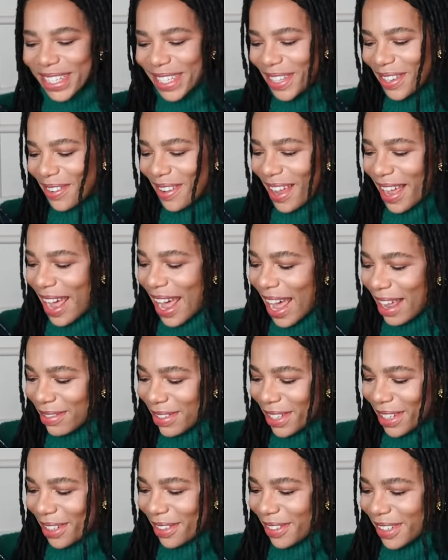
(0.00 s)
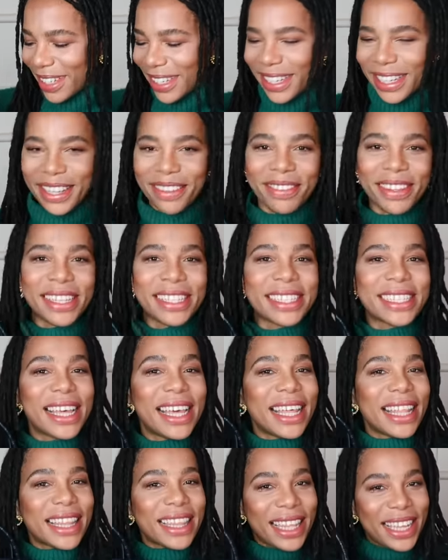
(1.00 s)
So absolutely love this.
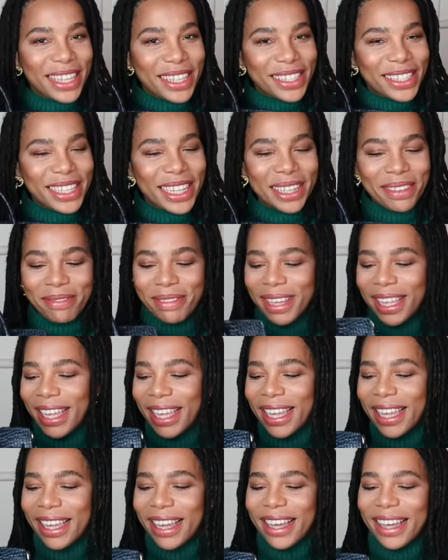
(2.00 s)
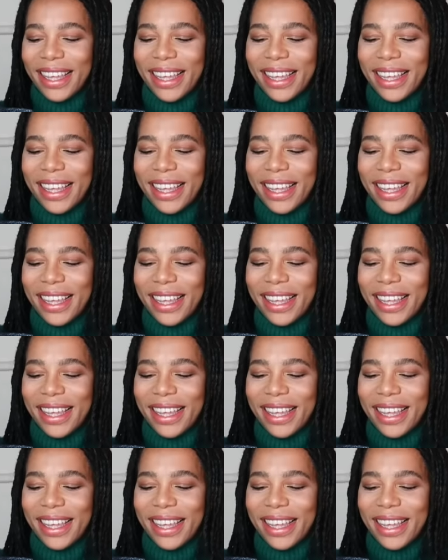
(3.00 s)
Thank you, Teddy Blake.